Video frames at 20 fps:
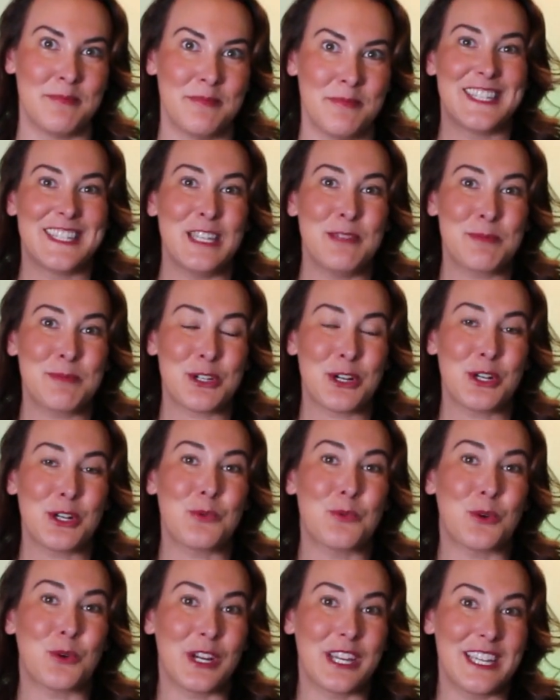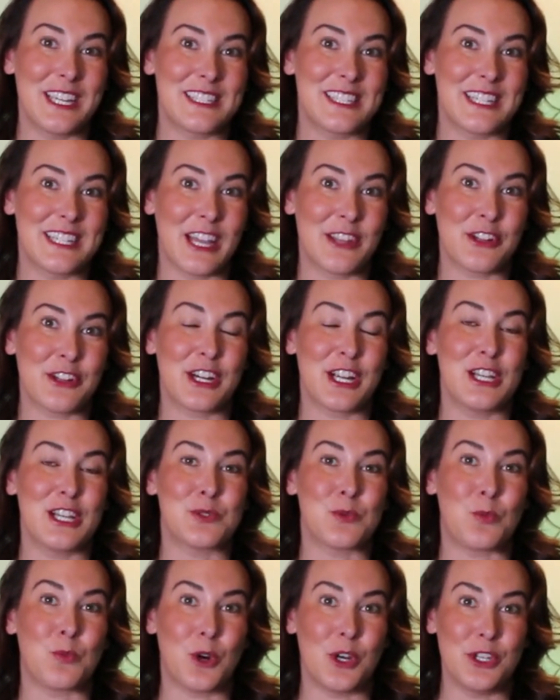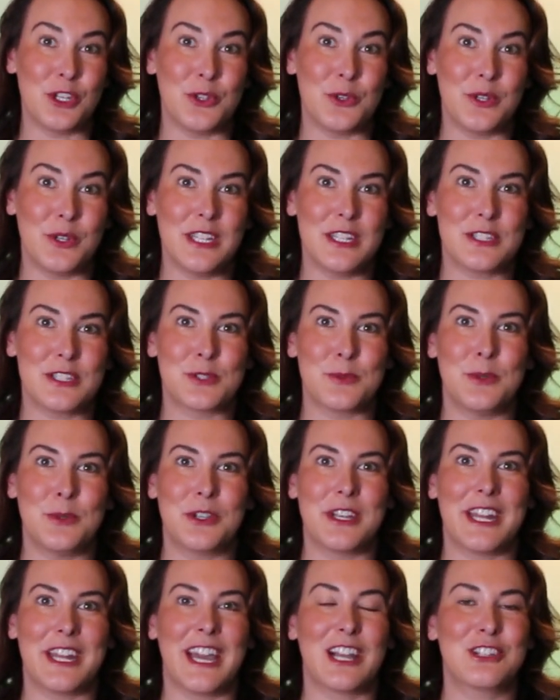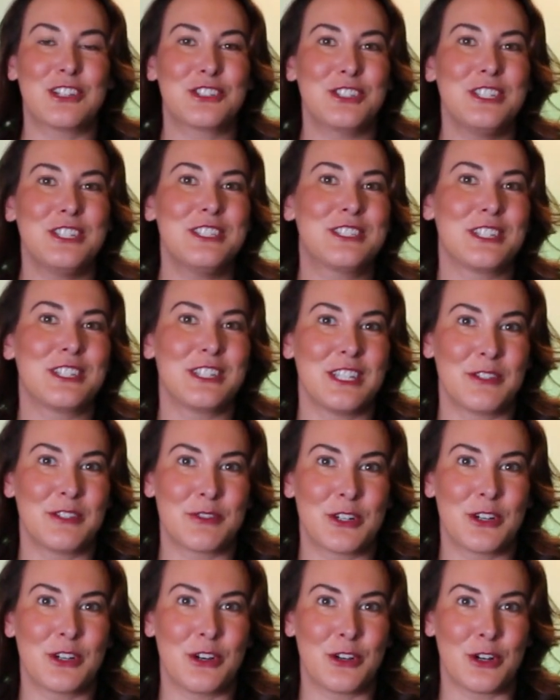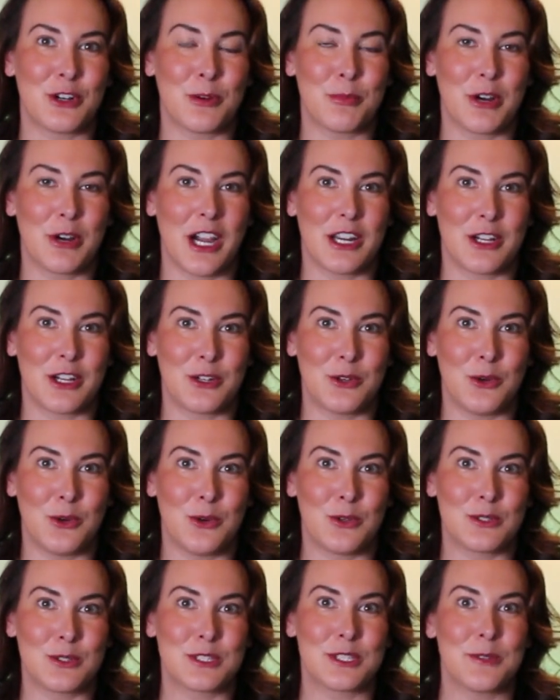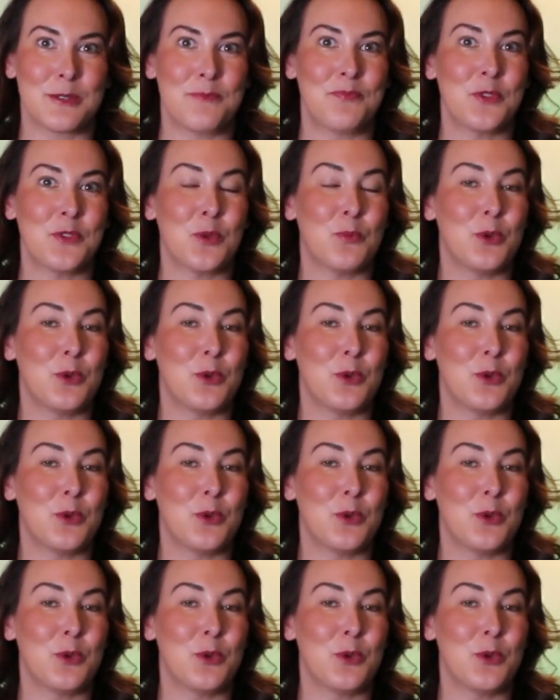The team started working together as one unit so we could actually deliver on our product goals.